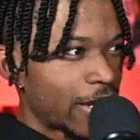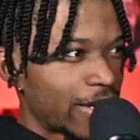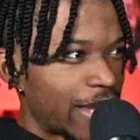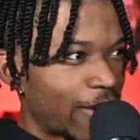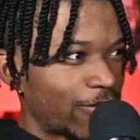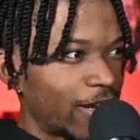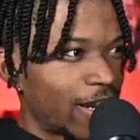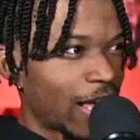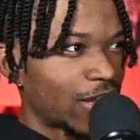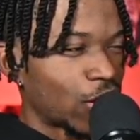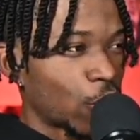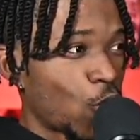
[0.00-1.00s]
Definitely not
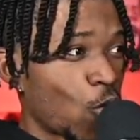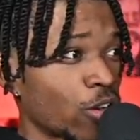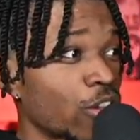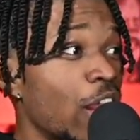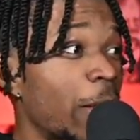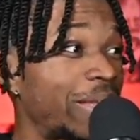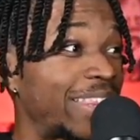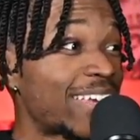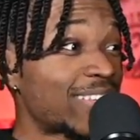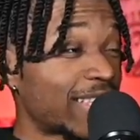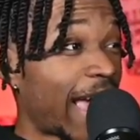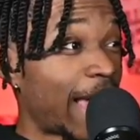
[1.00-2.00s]
the third quarter. But
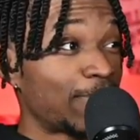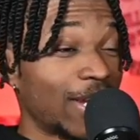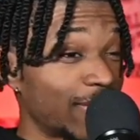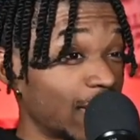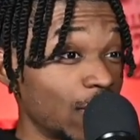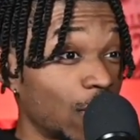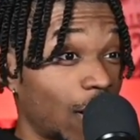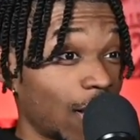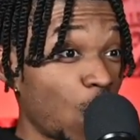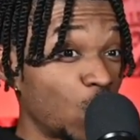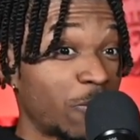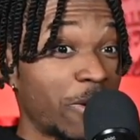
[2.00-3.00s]
this game doesn't look
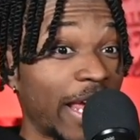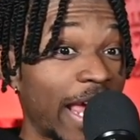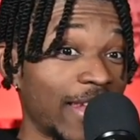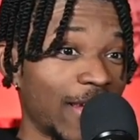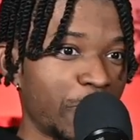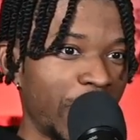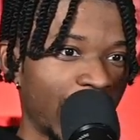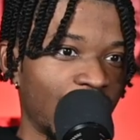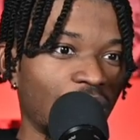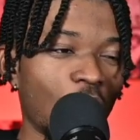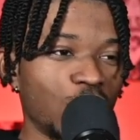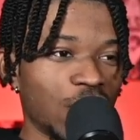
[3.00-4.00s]
close, but it ended up being
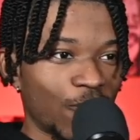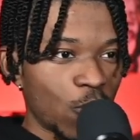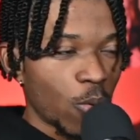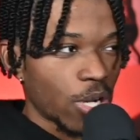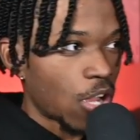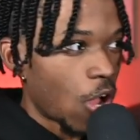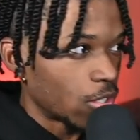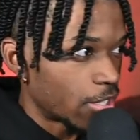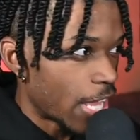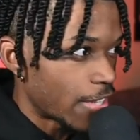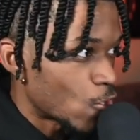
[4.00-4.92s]
close if you want to call it that.